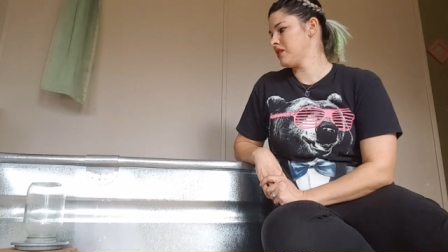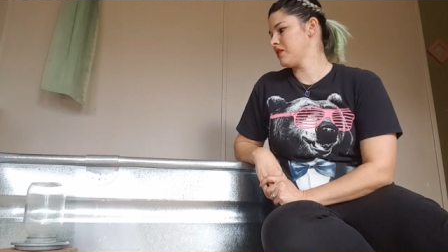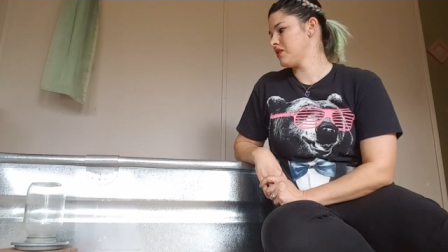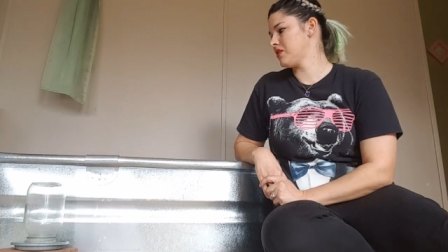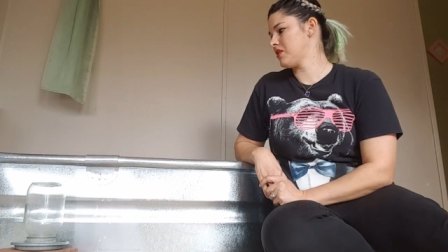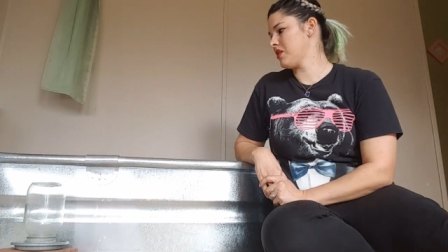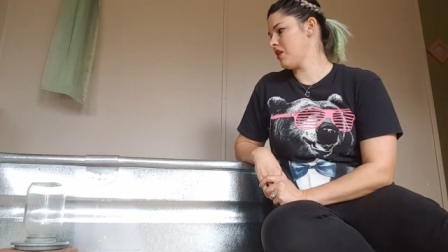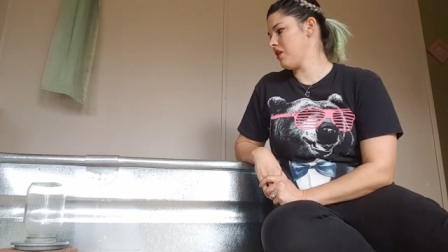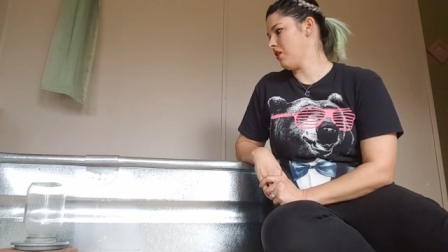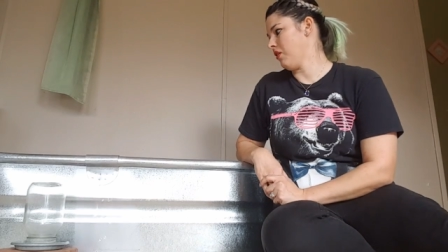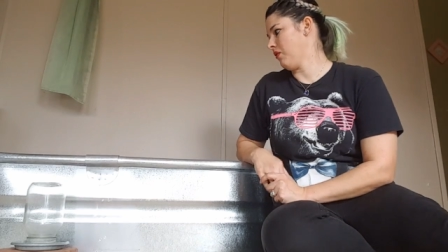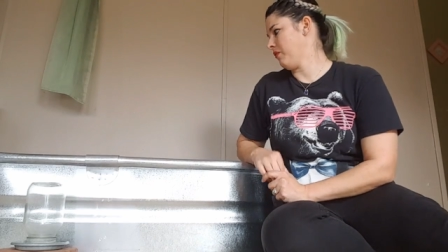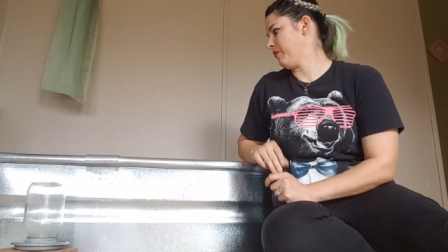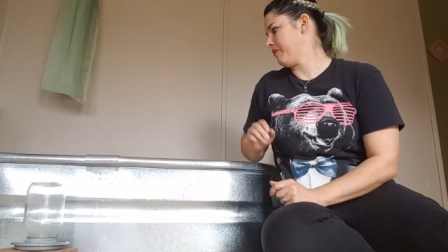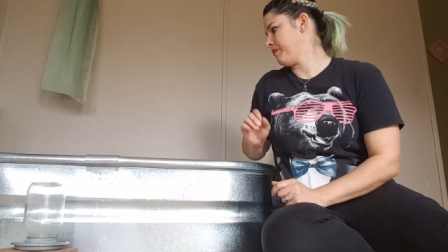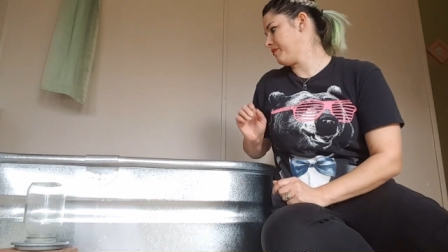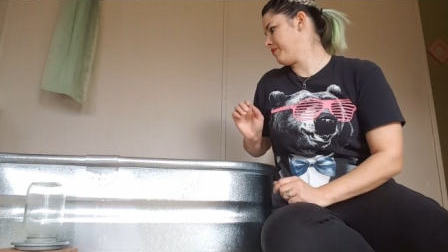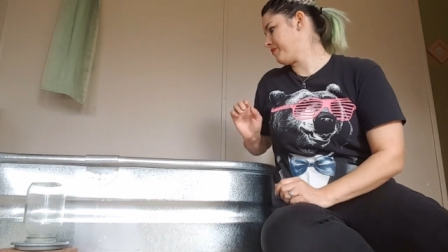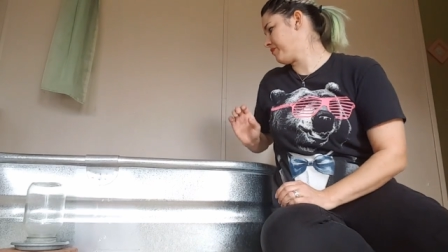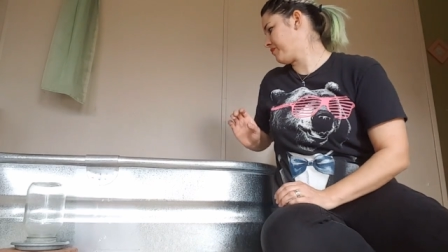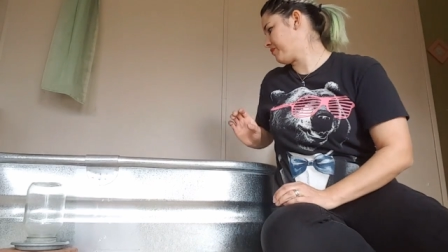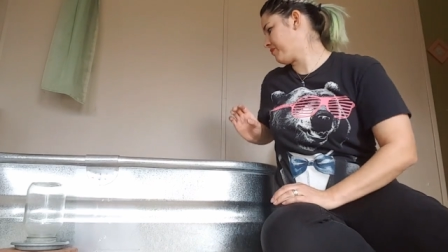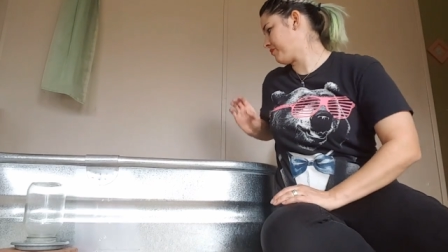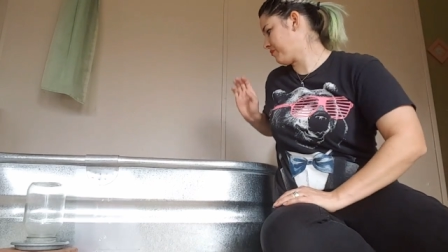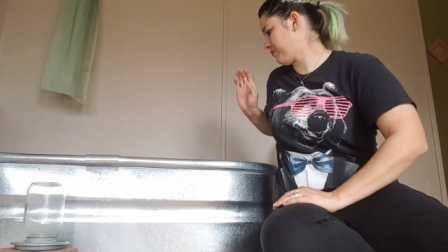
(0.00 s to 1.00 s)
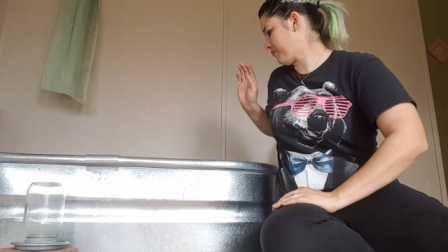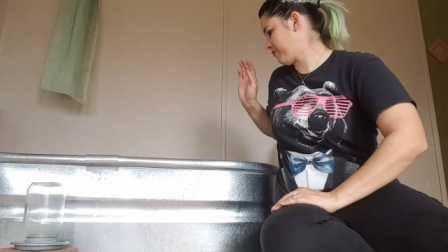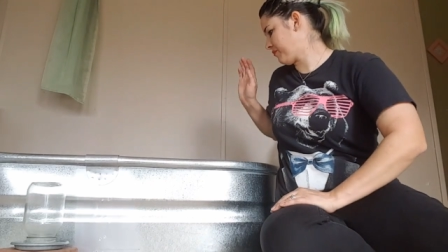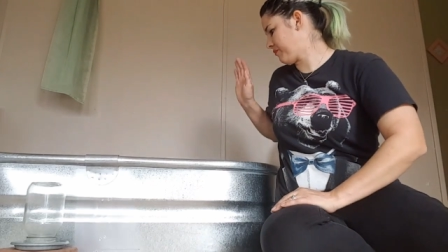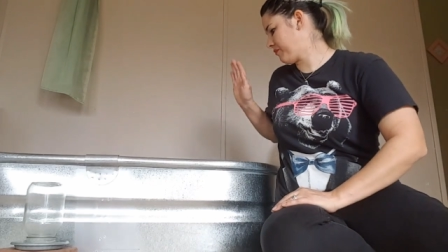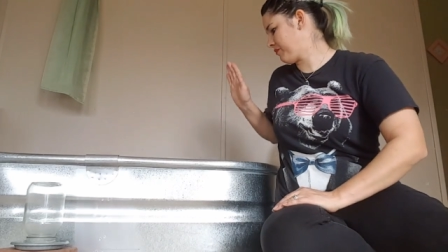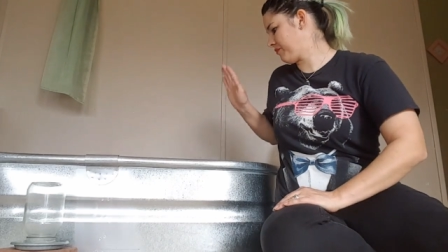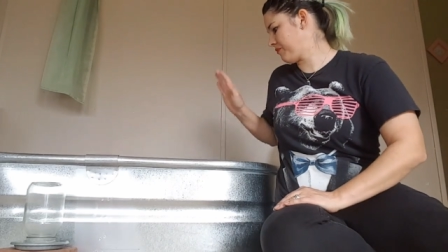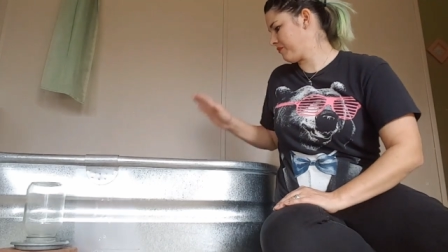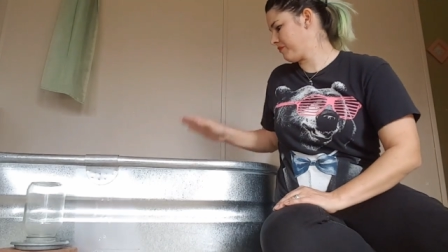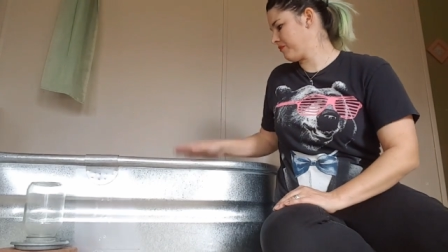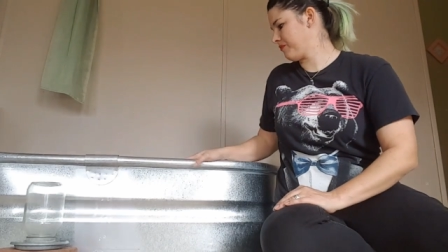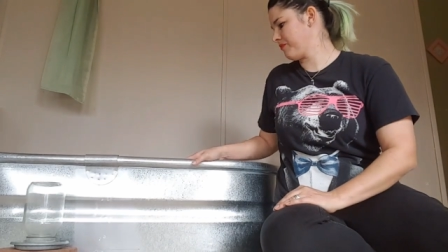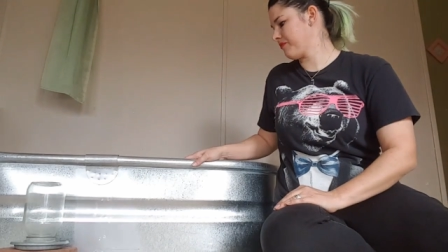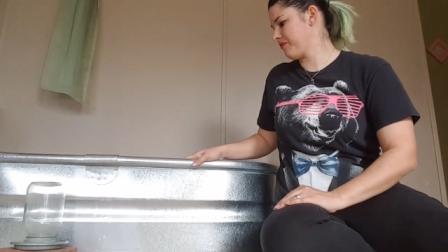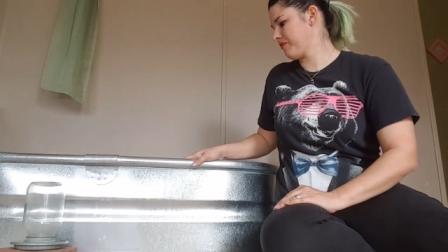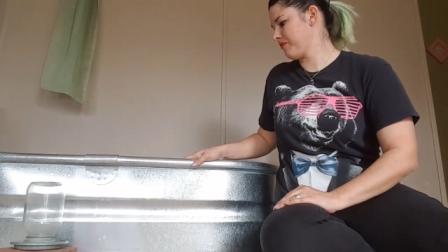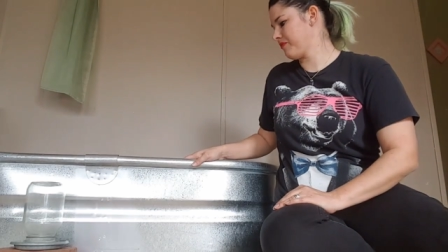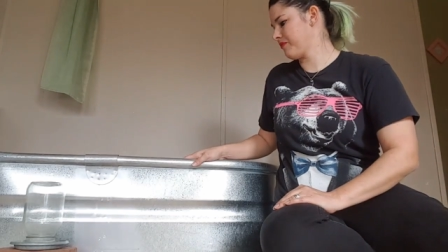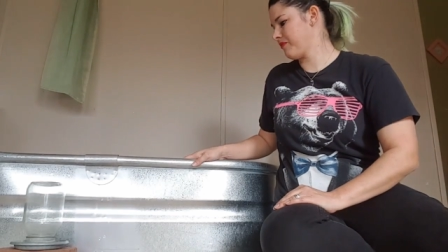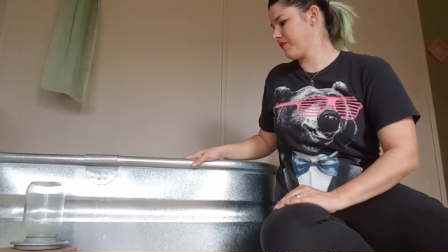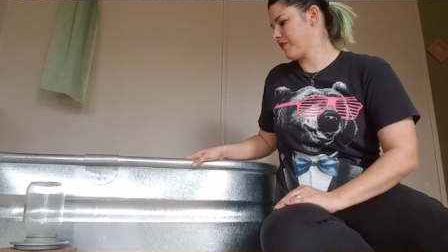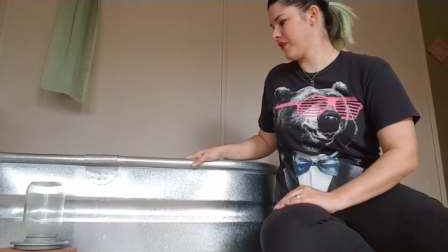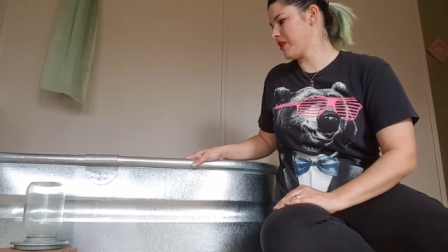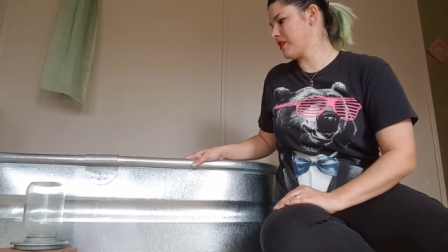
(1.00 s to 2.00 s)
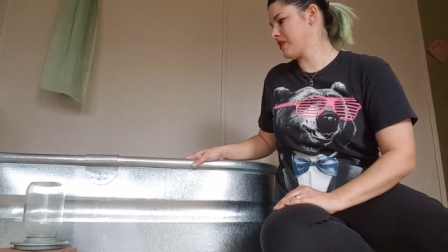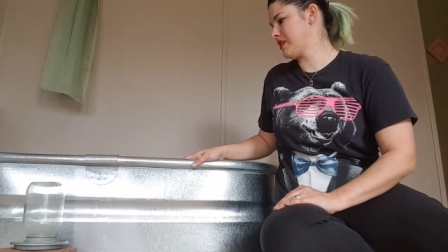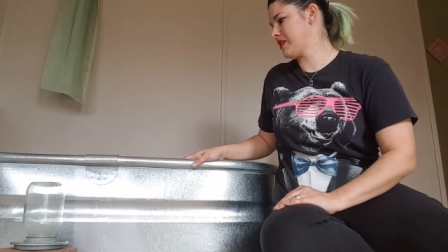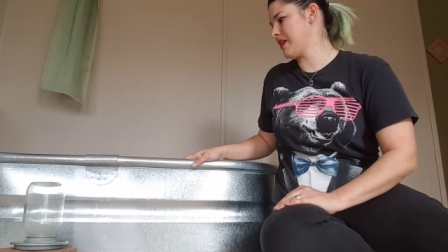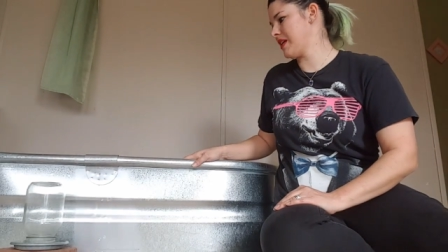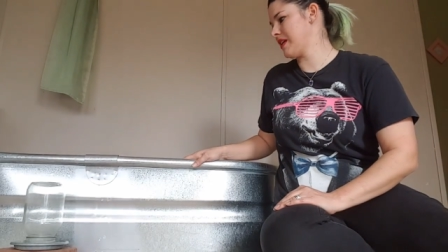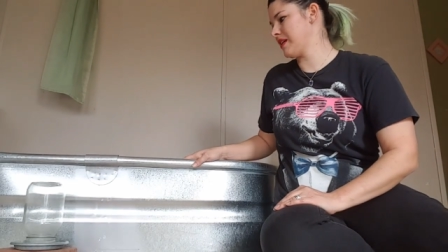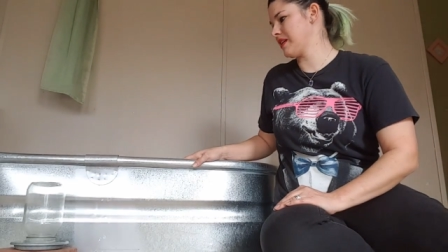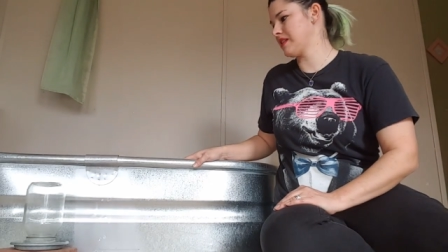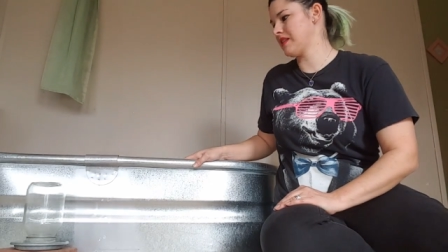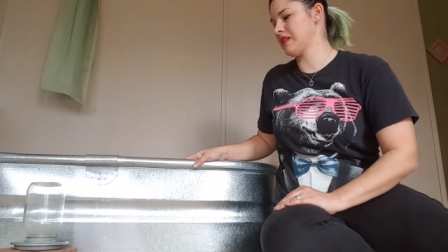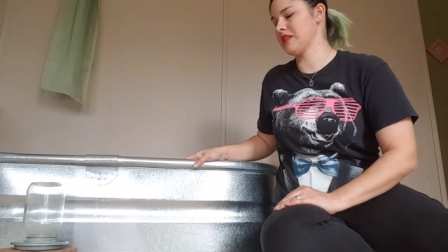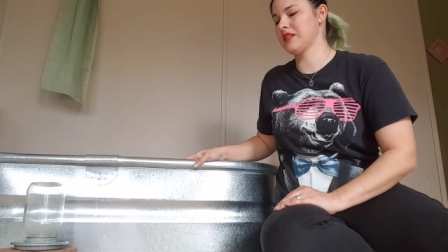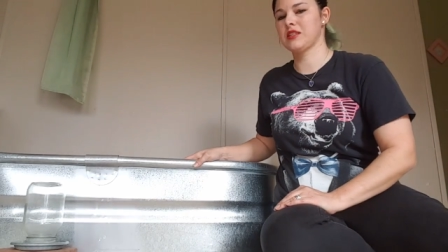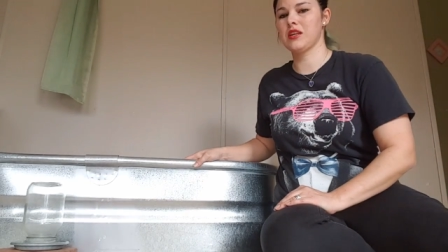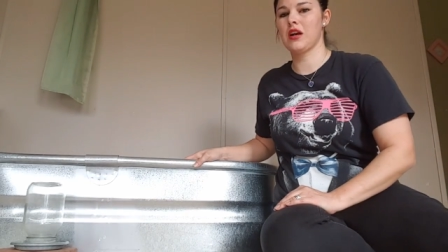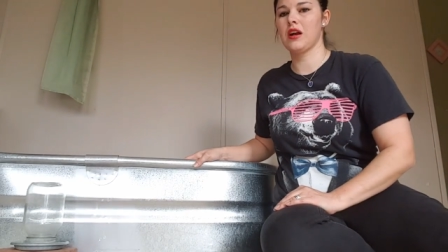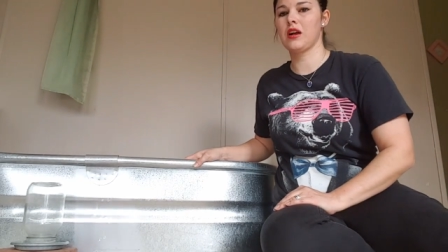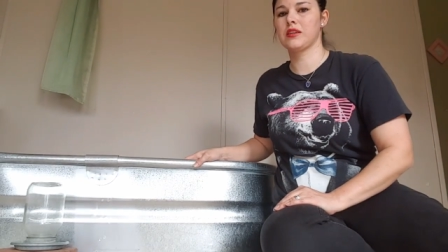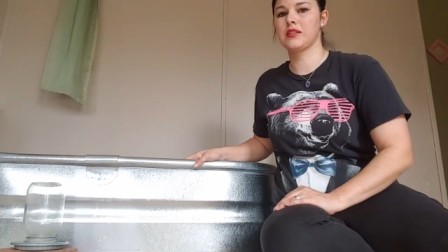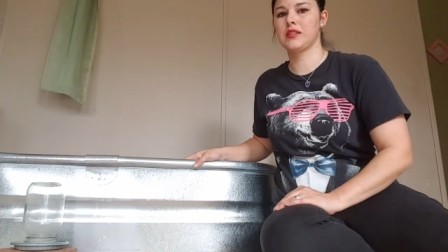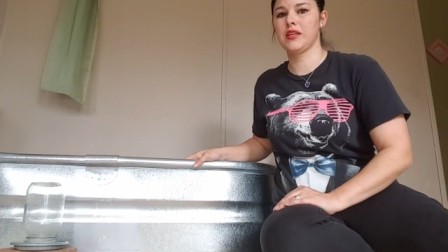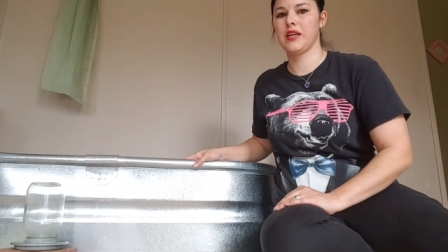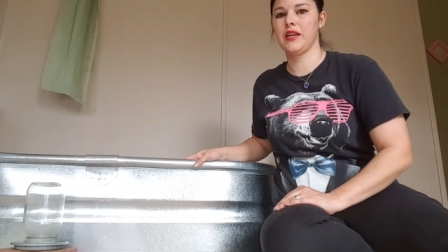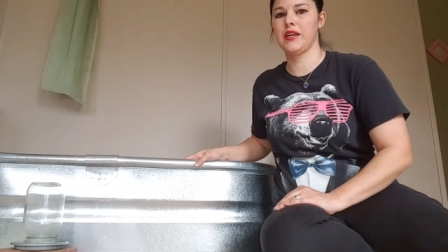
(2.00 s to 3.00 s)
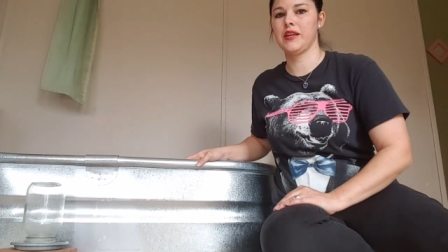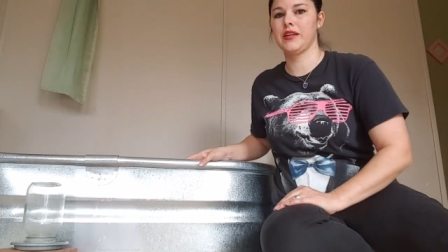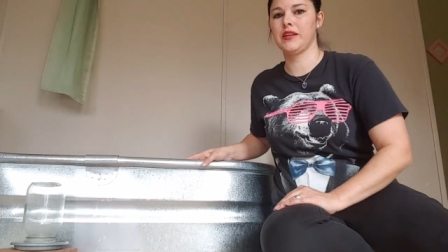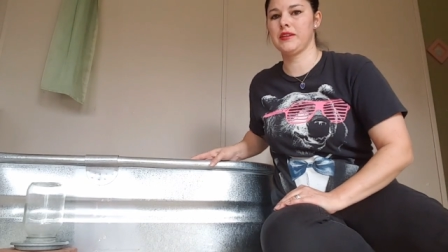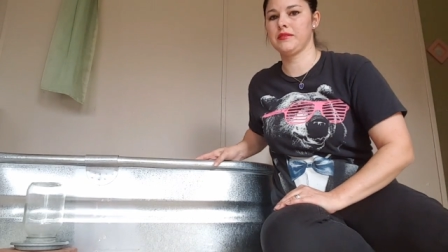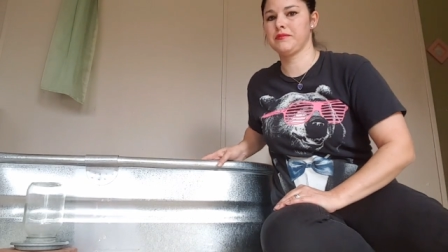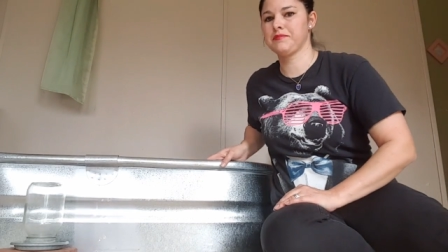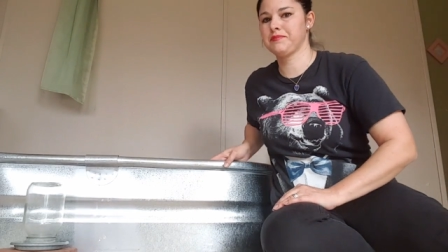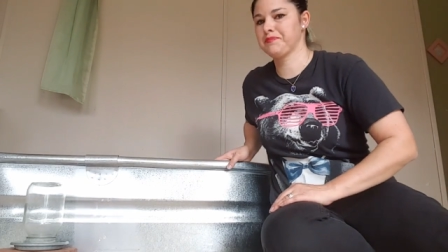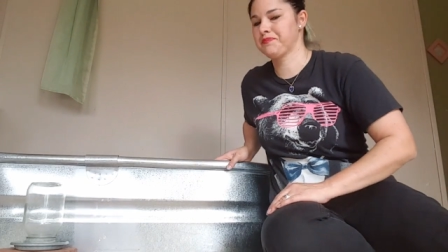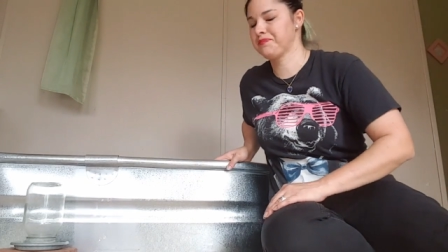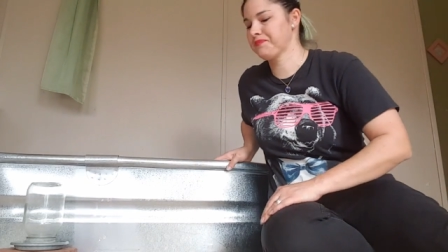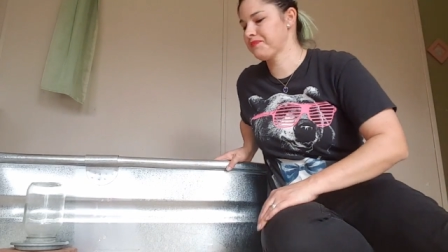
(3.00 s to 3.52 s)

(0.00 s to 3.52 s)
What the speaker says: So first thing is the stock tank.